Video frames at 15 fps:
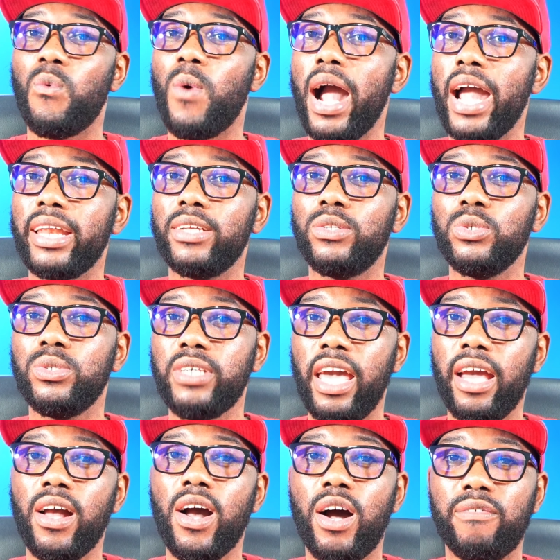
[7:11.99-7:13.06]
Why did you
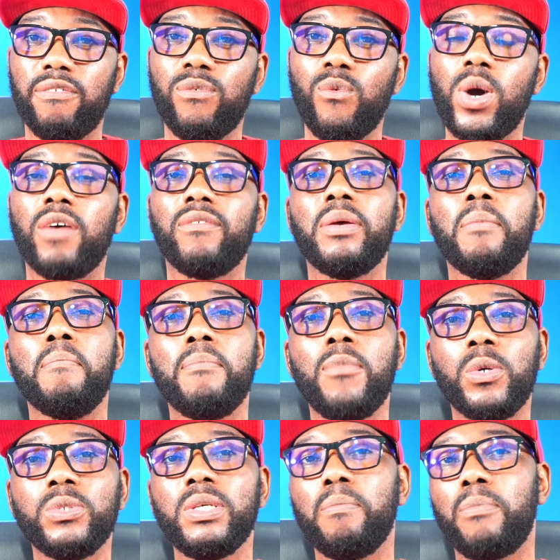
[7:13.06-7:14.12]
take off one of the
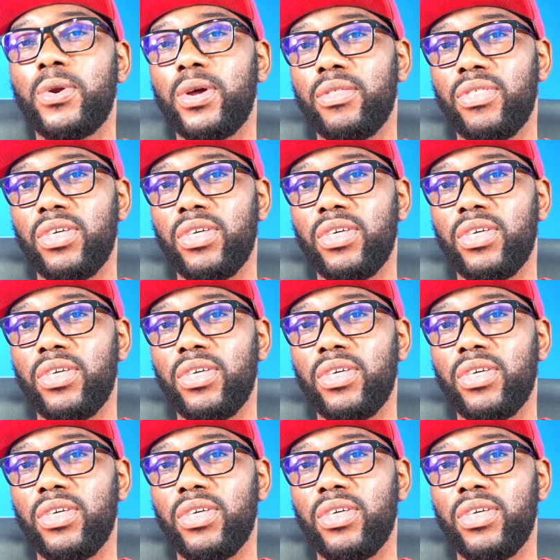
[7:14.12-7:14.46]
most important